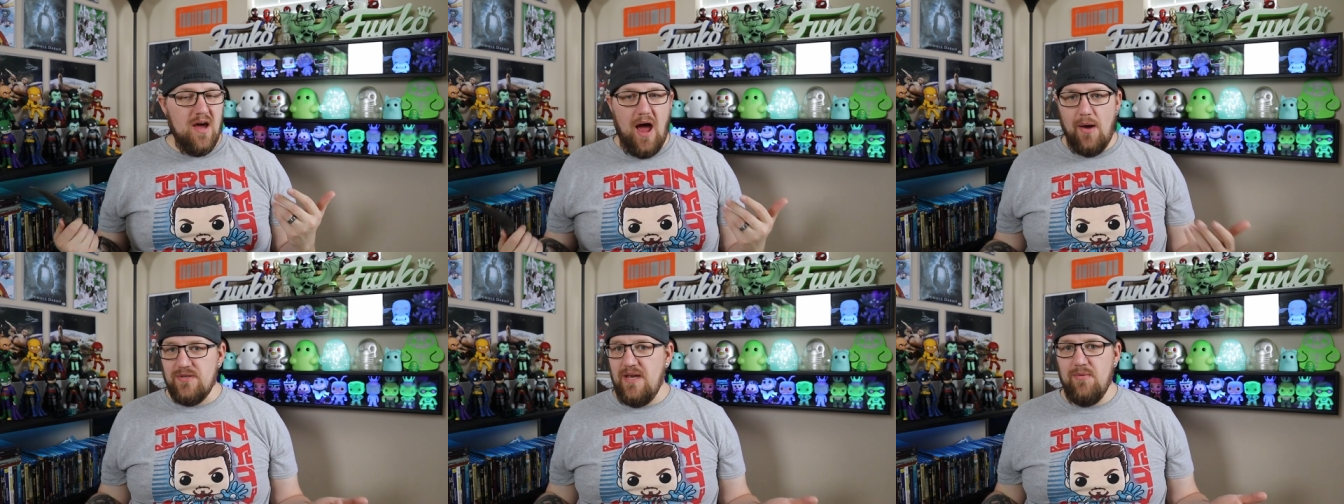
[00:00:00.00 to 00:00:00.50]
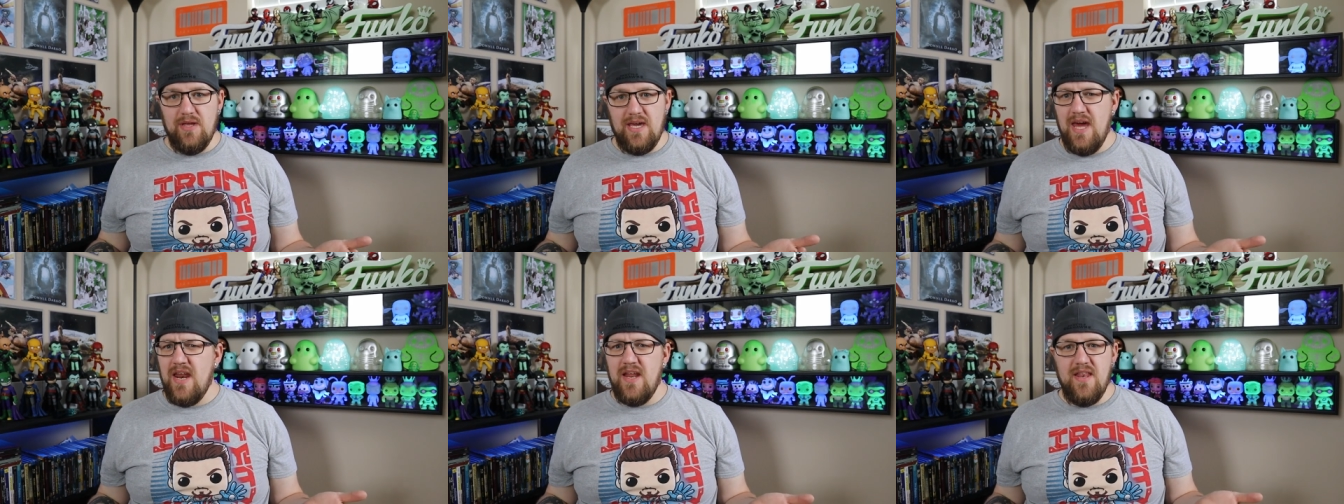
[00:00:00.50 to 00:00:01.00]
I was able to
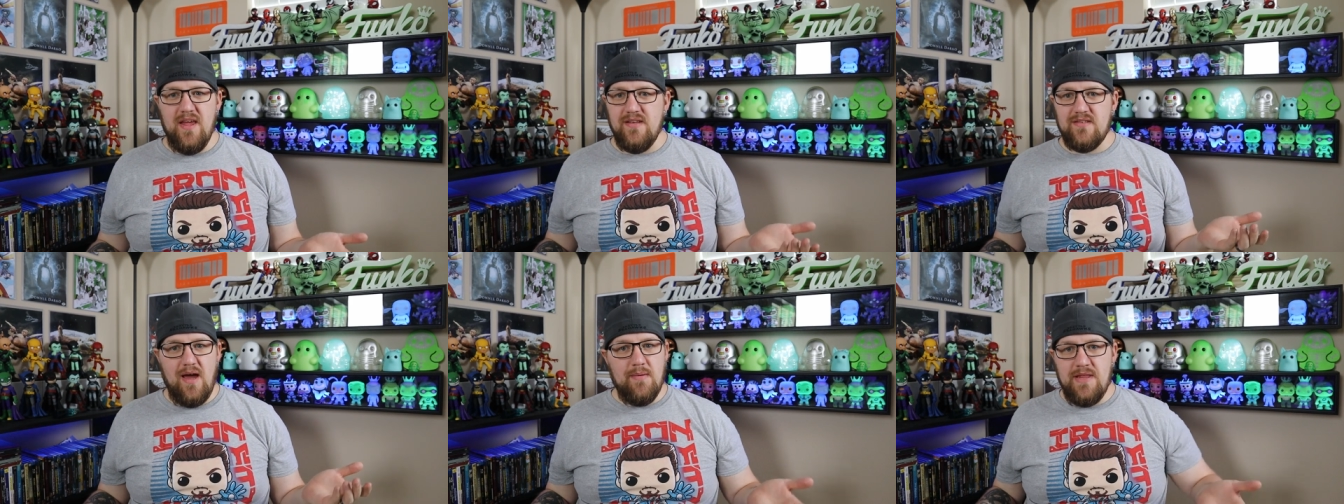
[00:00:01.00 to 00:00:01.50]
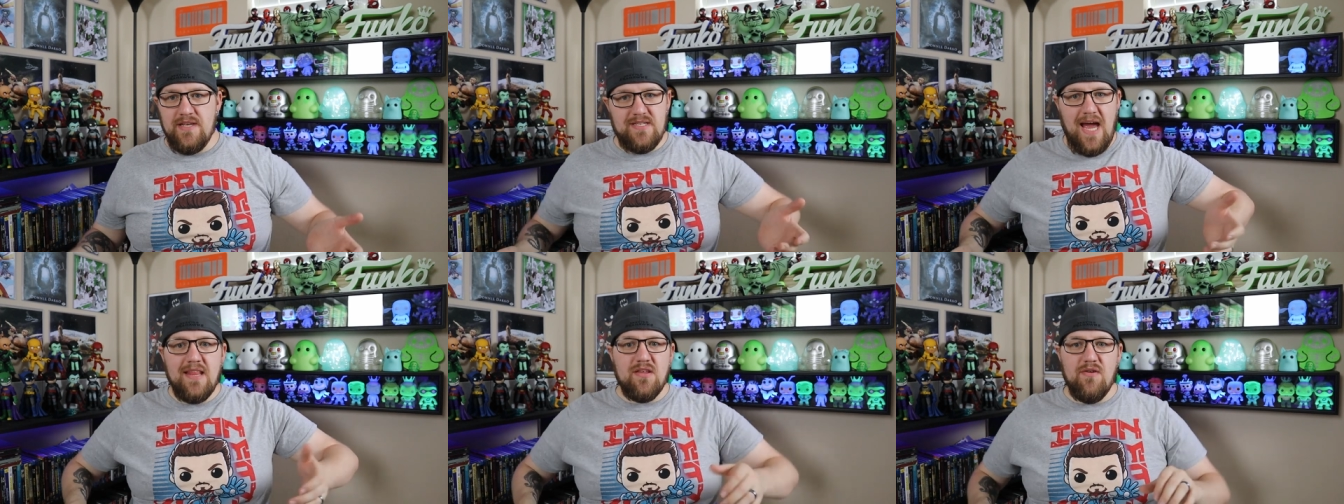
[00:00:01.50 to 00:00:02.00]
get it, and they, I mean, they
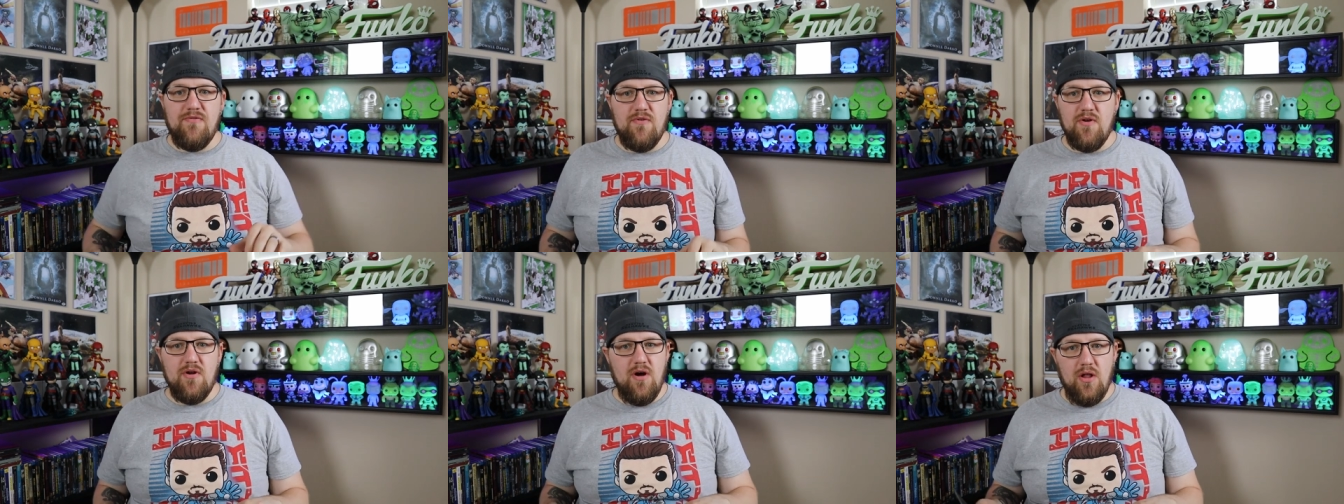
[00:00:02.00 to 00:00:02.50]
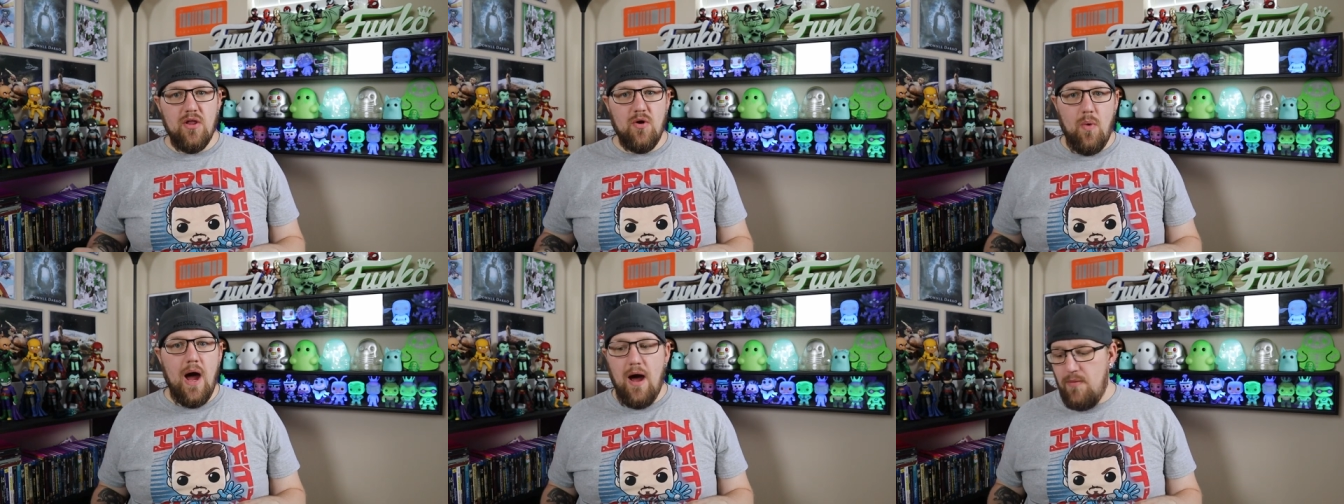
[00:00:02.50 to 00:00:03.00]
sat there for a
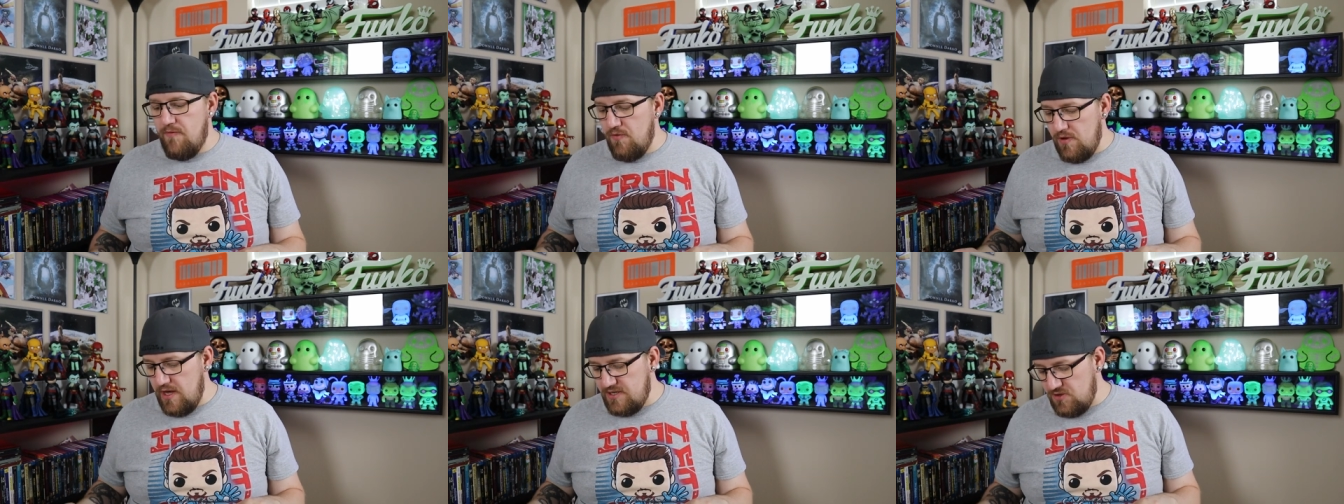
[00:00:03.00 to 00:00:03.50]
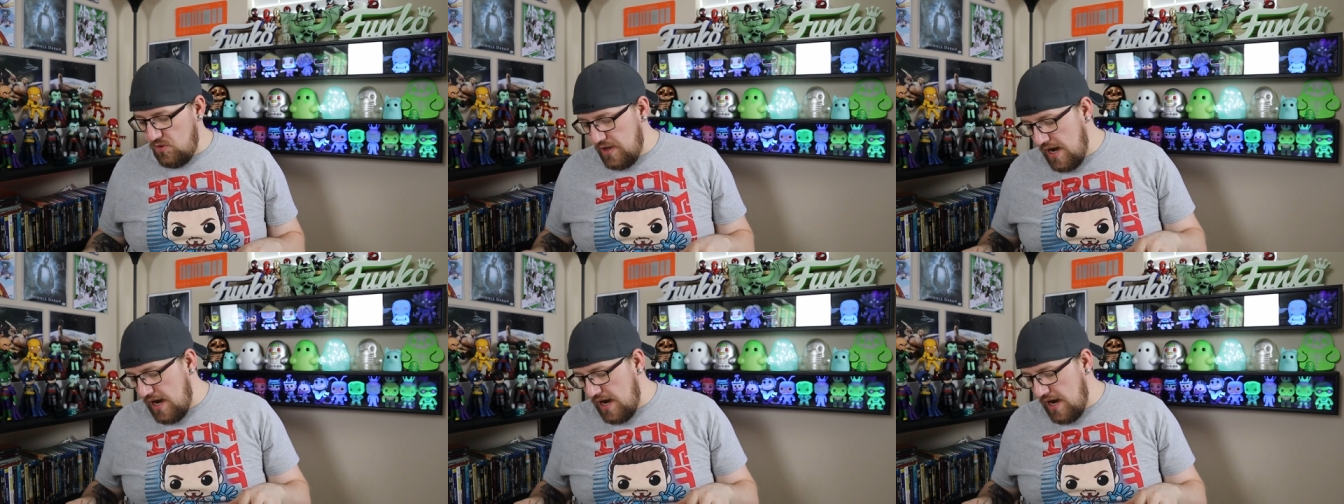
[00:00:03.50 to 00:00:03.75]
little while before they sold